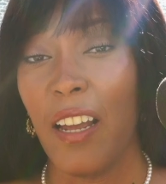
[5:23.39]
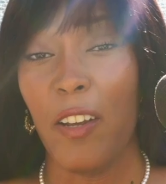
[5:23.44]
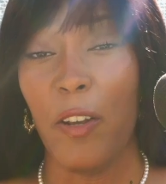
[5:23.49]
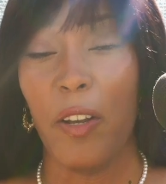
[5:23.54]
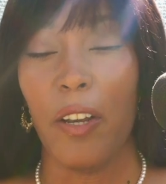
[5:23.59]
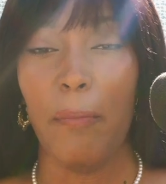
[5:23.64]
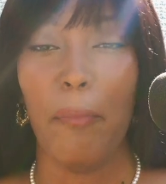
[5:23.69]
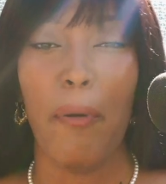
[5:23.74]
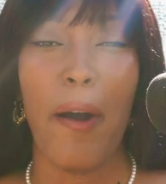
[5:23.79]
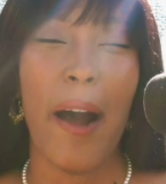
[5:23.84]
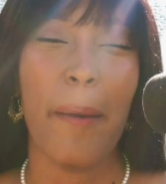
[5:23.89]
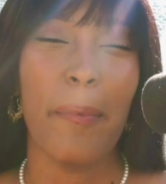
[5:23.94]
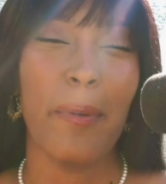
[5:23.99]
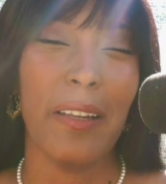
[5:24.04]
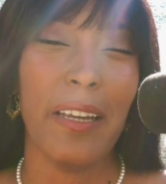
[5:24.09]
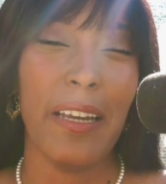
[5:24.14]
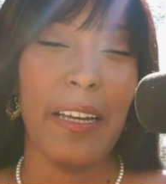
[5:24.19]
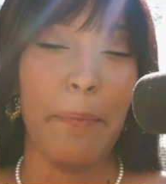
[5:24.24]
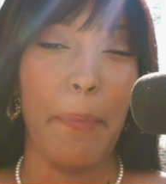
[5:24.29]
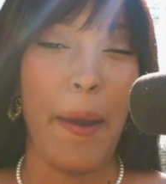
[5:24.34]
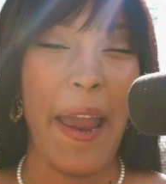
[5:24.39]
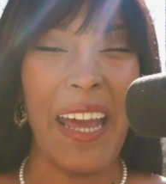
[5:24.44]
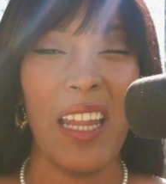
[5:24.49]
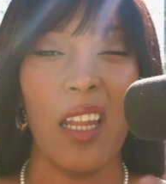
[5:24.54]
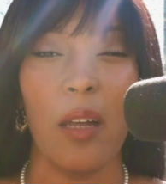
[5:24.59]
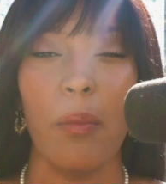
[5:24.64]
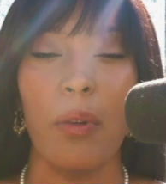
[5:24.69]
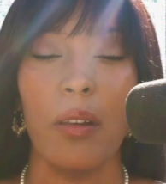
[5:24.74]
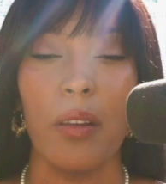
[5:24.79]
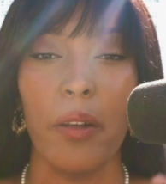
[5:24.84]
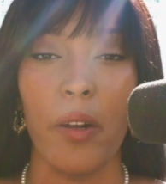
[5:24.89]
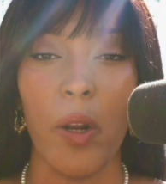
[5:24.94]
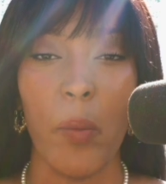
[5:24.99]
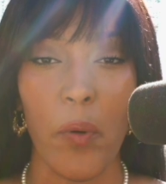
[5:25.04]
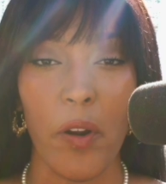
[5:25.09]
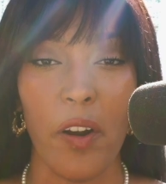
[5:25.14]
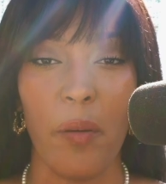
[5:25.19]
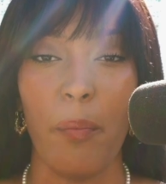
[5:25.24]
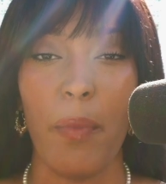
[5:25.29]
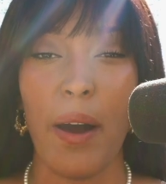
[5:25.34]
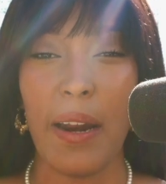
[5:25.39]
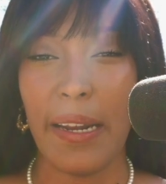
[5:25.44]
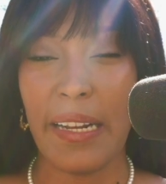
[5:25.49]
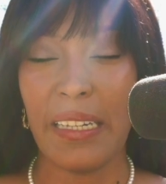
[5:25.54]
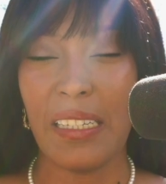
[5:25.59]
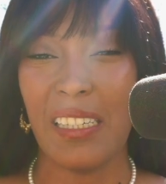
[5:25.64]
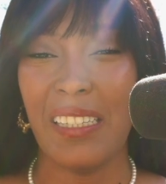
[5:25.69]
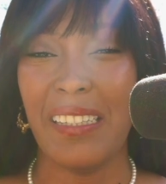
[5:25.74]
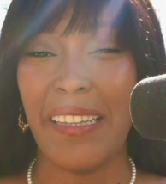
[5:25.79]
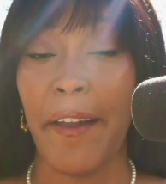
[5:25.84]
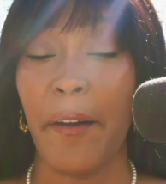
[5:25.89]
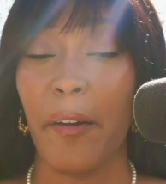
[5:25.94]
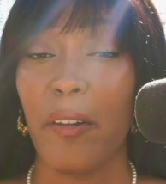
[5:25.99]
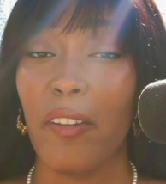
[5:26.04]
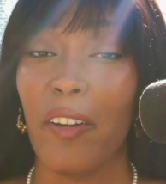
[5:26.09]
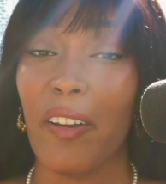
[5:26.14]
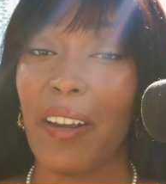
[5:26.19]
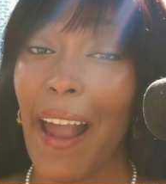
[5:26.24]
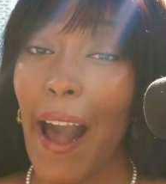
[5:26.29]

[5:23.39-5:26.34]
you could probably pay them a little bit of money to stay on their